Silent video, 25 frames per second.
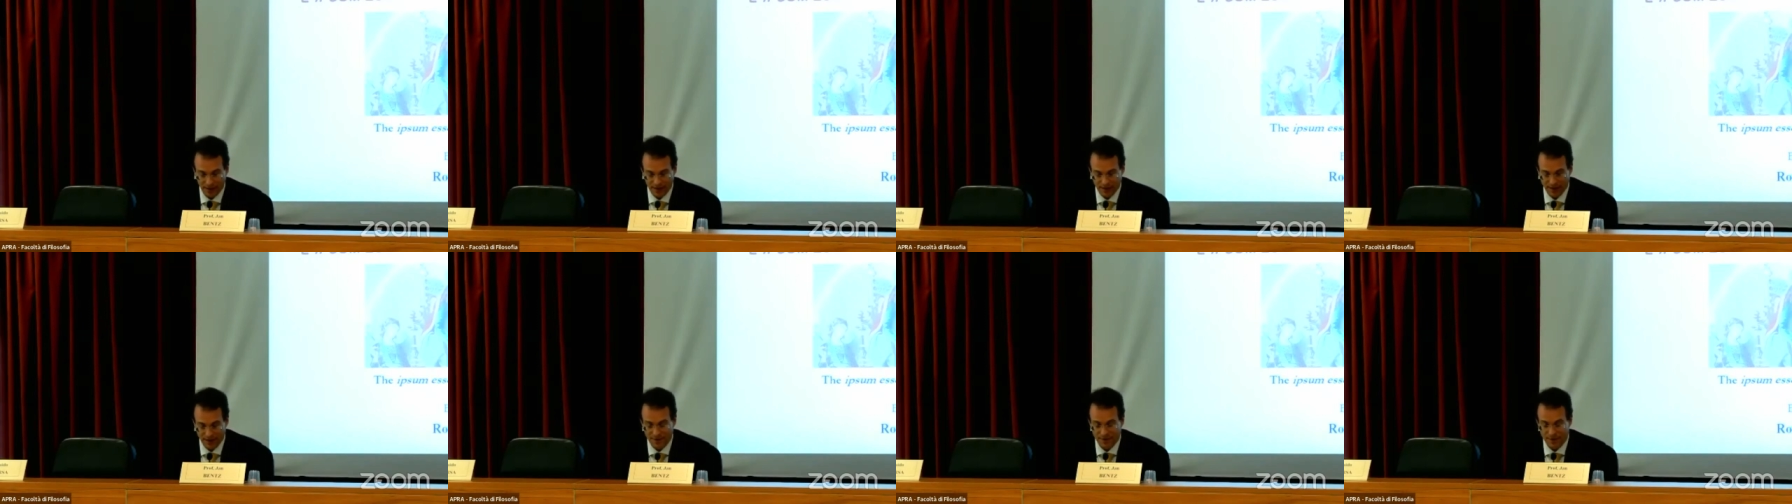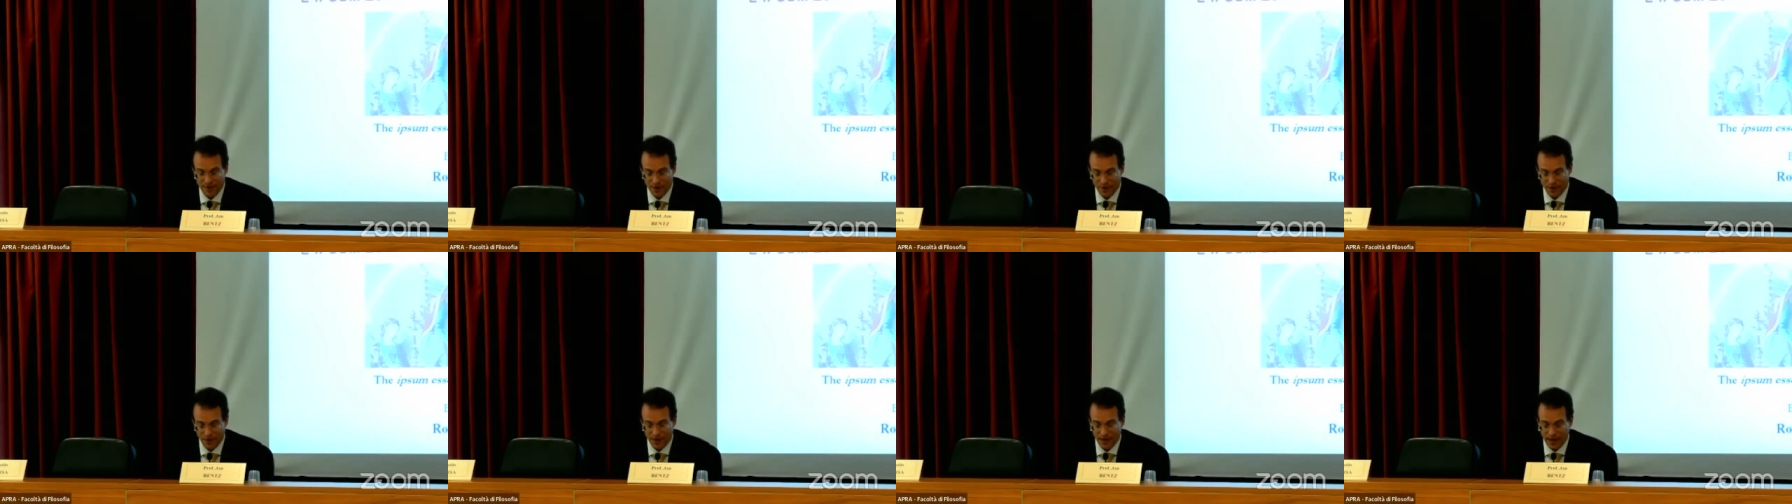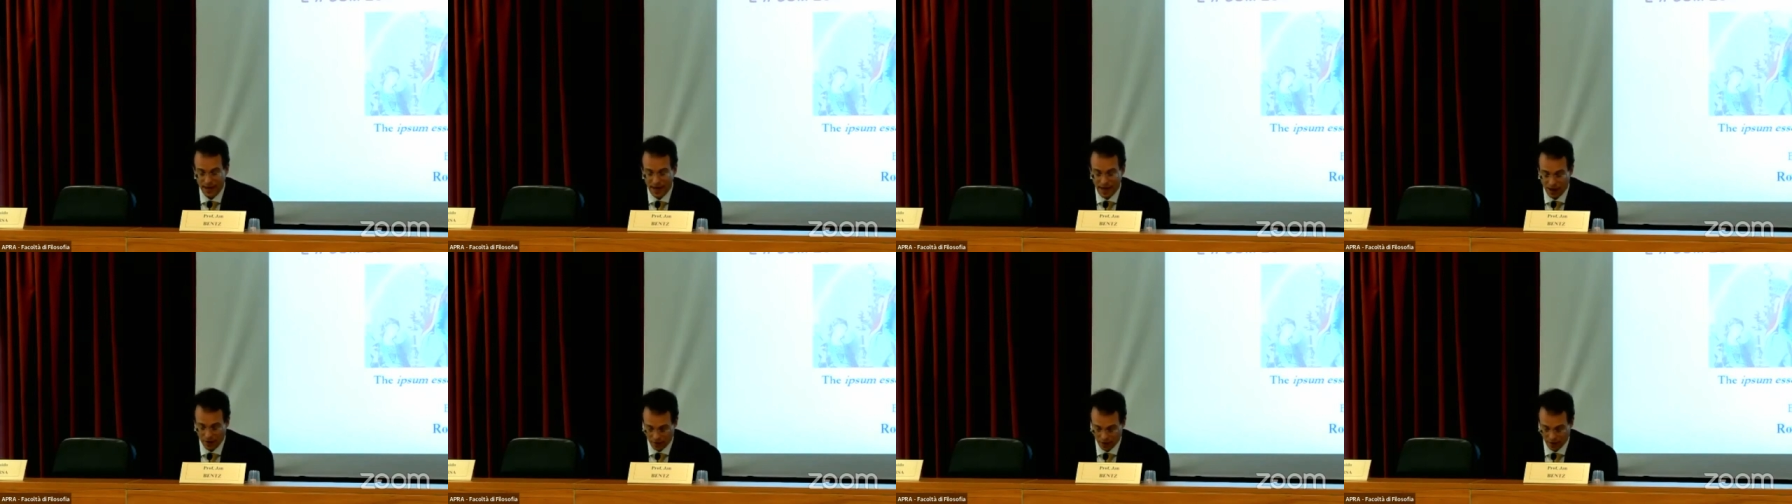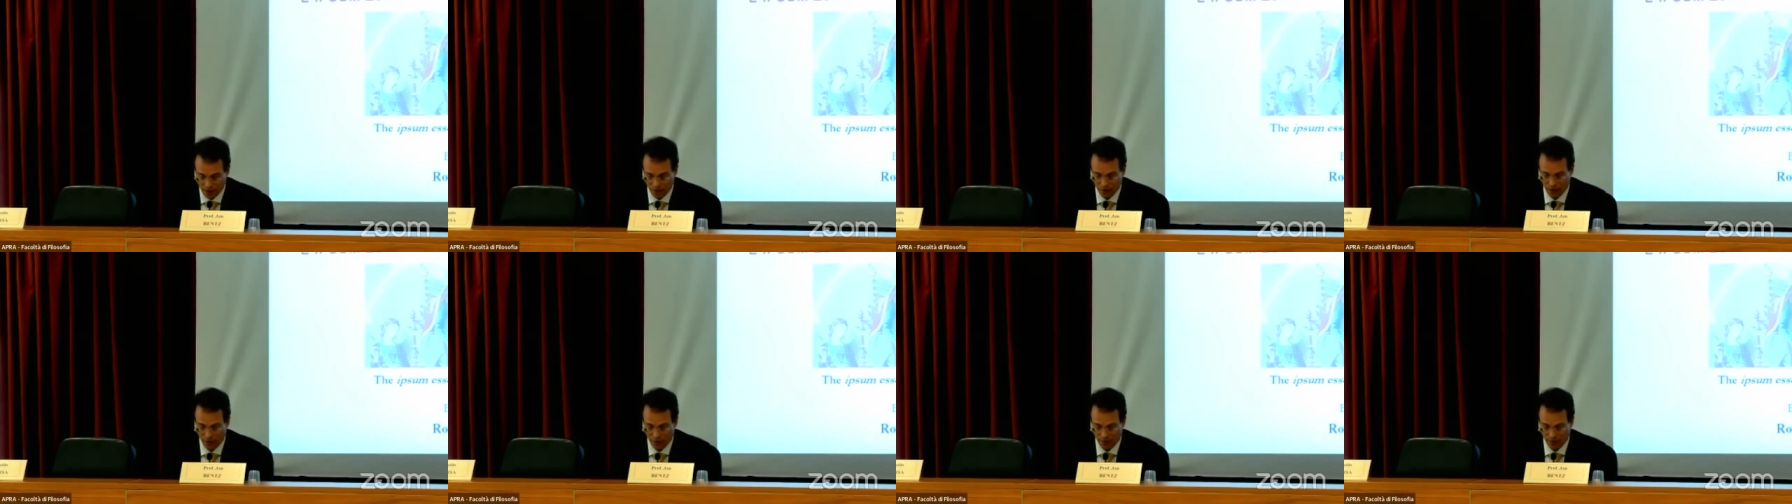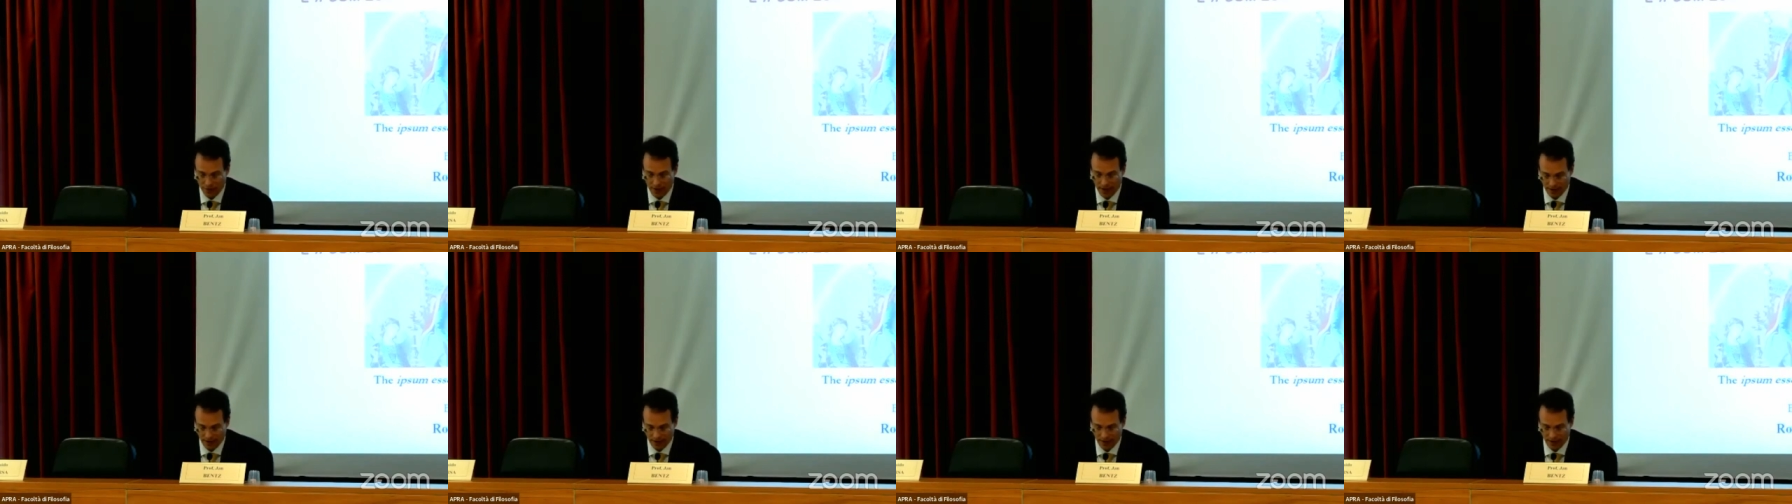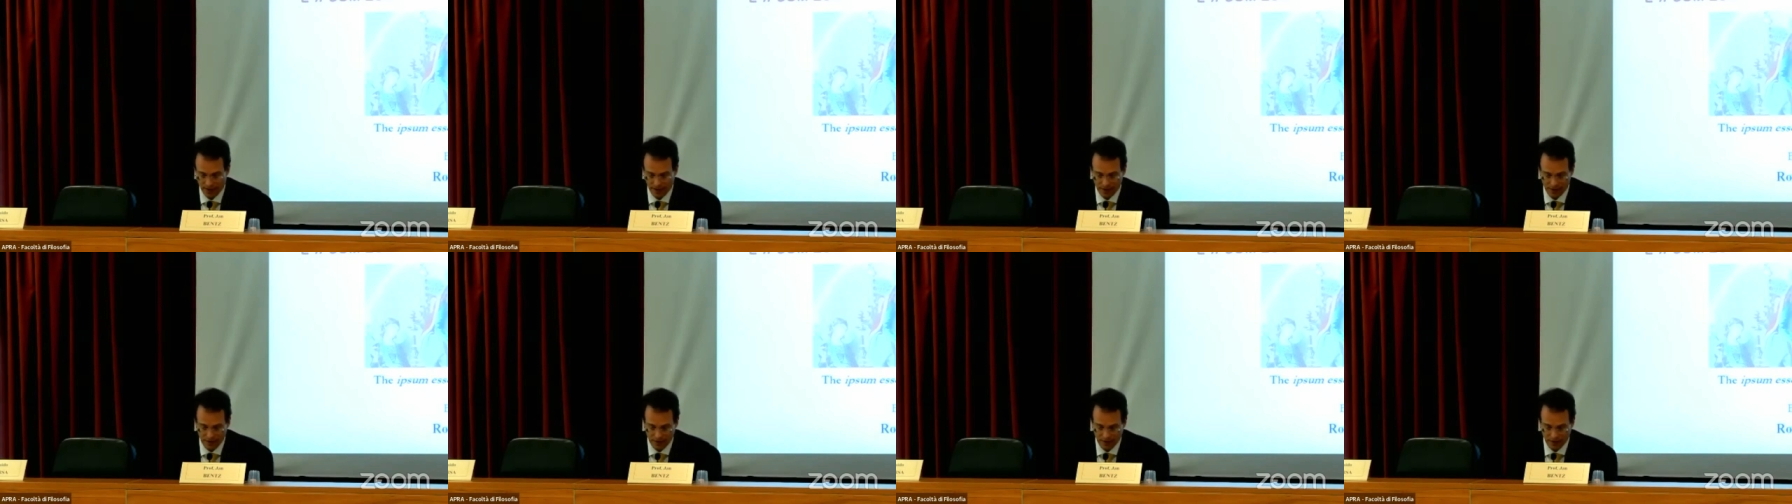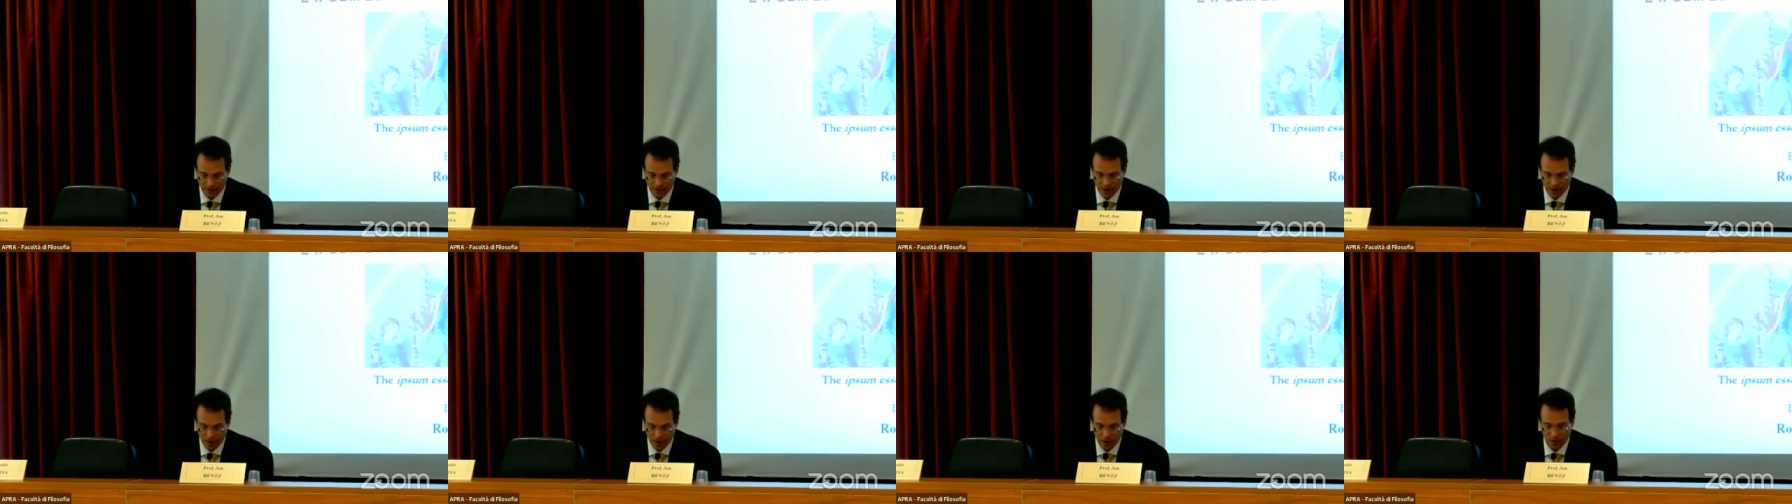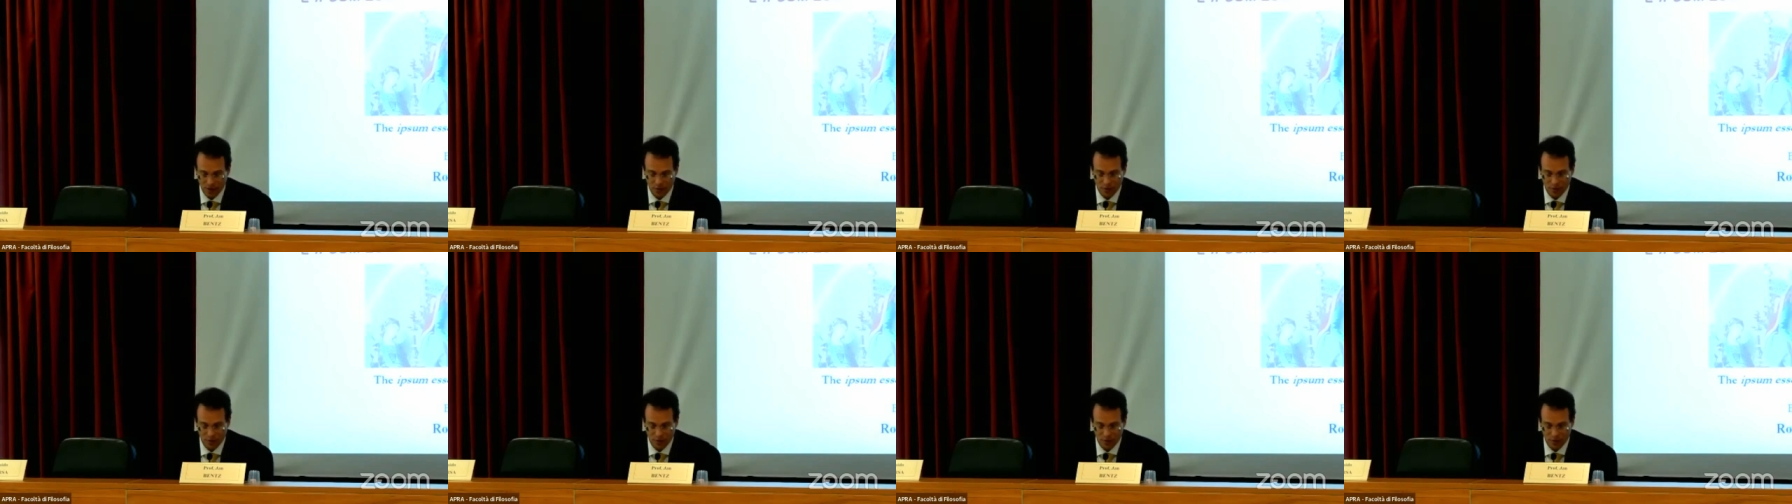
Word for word: is the very character of nothingness,